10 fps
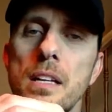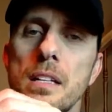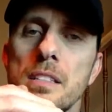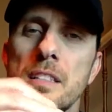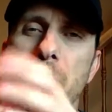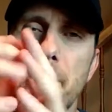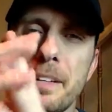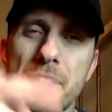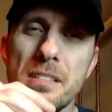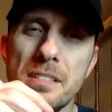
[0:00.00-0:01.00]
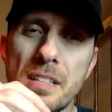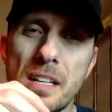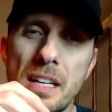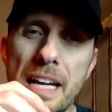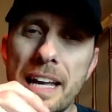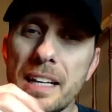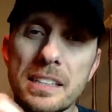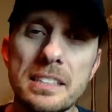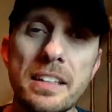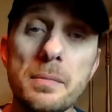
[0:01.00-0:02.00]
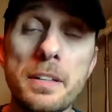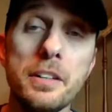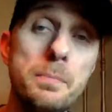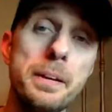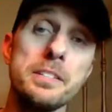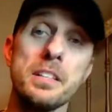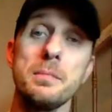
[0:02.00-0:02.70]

send me a picture and it doesn't even have to be a good picture.